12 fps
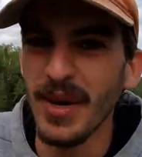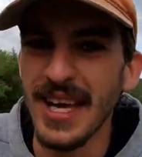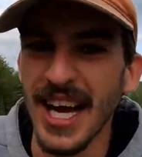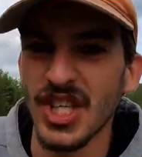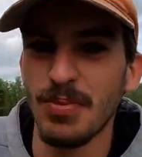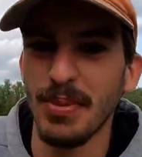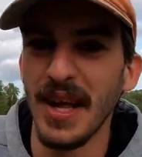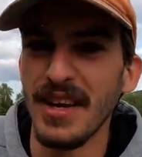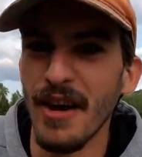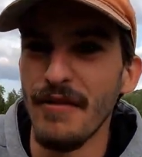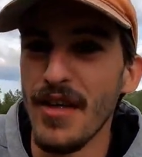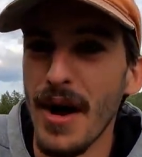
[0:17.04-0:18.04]
we catch
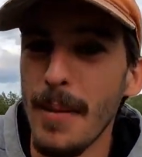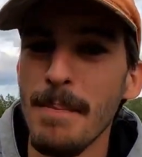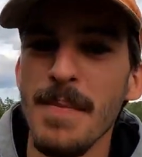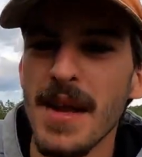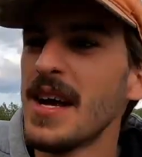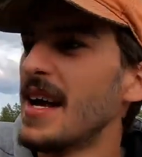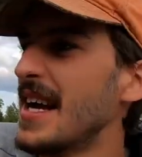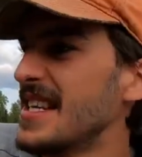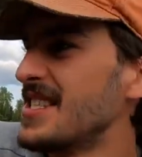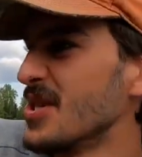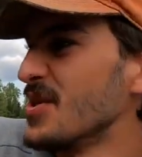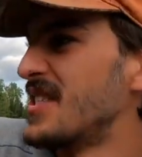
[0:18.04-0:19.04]
plenty of them.
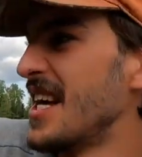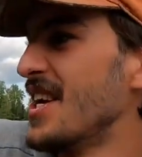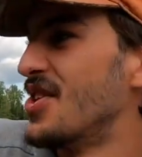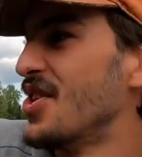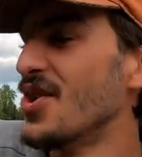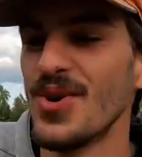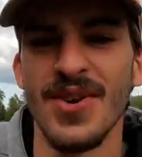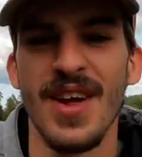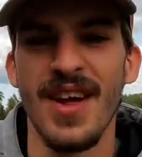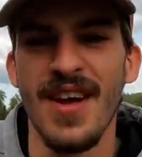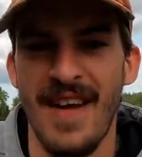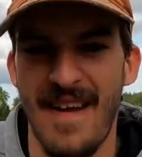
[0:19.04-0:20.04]
So stay tuned.